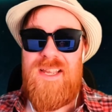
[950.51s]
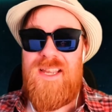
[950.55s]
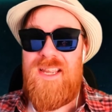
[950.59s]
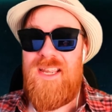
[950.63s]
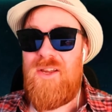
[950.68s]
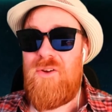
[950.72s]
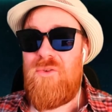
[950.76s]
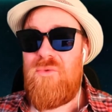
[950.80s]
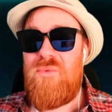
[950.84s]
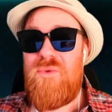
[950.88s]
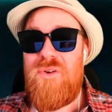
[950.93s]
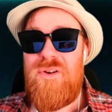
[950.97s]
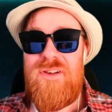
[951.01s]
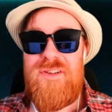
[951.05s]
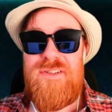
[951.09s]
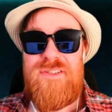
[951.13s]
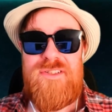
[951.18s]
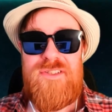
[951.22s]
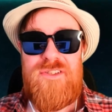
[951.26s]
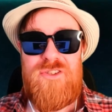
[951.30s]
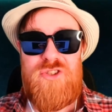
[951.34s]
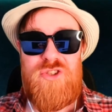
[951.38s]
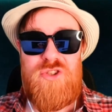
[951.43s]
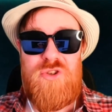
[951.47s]
It
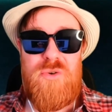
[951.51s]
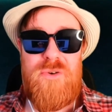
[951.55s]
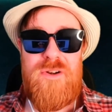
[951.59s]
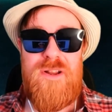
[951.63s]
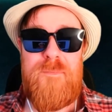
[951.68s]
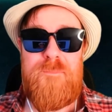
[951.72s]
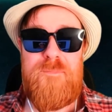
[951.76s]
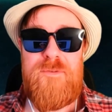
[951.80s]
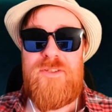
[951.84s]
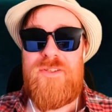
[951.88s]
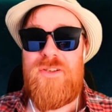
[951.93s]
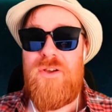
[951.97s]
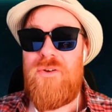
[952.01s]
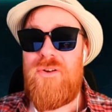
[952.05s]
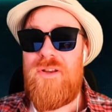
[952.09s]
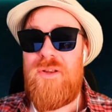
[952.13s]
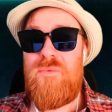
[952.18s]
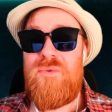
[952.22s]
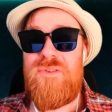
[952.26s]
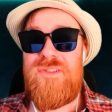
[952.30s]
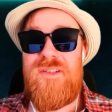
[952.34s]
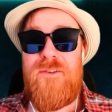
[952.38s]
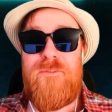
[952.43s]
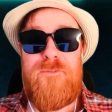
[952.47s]
was a short episode.
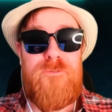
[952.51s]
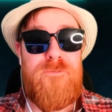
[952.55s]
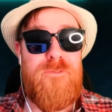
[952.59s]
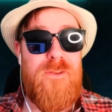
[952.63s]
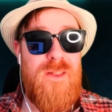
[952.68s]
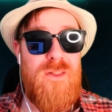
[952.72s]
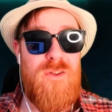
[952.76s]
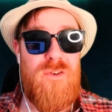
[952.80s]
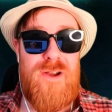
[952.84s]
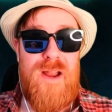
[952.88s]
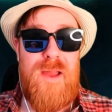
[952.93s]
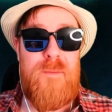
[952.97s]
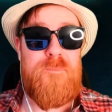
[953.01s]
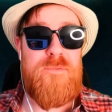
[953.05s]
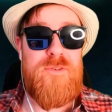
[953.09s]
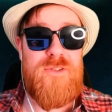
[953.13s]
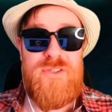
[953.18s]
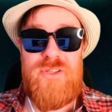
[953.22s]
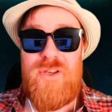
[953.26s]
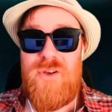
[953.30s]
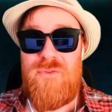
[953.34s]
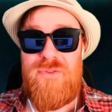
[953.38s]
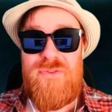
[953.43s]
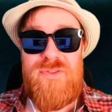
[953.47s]
It was a filler
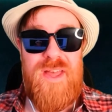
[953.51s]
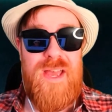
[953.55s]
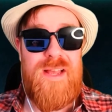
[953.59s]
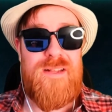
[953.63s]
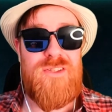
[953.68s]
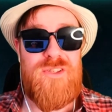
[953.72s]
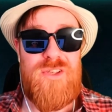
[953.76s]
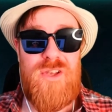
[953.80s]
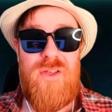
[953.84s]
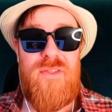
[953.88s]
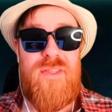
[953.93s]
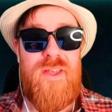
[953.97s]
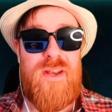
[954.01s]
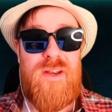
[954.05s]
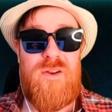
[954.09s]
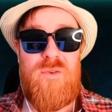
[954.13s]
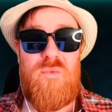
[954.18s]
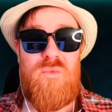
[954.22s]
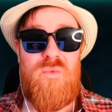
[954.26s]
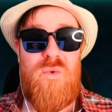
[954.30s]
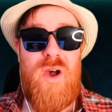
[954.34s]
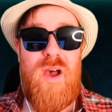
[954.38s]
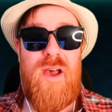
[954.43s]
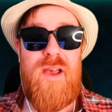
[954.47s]
episode. That's all that
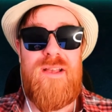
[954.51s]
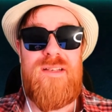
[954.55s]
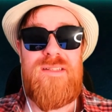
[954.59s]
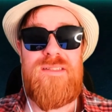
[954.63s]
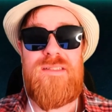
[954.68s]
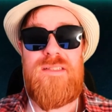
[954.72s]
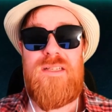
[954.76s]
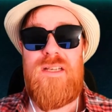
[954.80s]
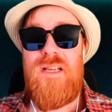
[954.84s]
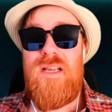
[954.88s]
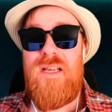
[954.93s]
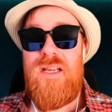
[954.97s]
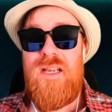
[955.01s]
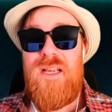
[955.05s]
it was.